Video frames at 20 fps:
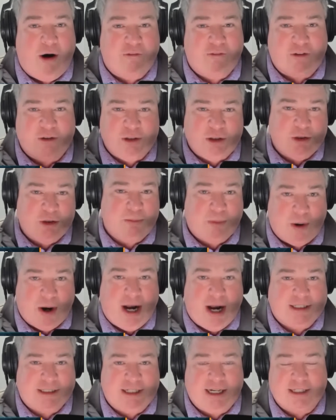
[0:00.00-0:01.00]
for due
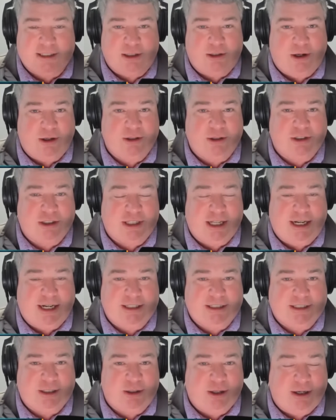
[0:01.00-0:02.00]
process and all those
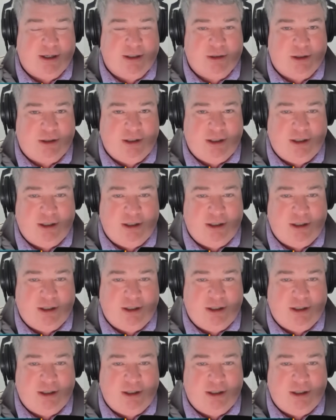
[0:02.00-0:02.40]
things, and and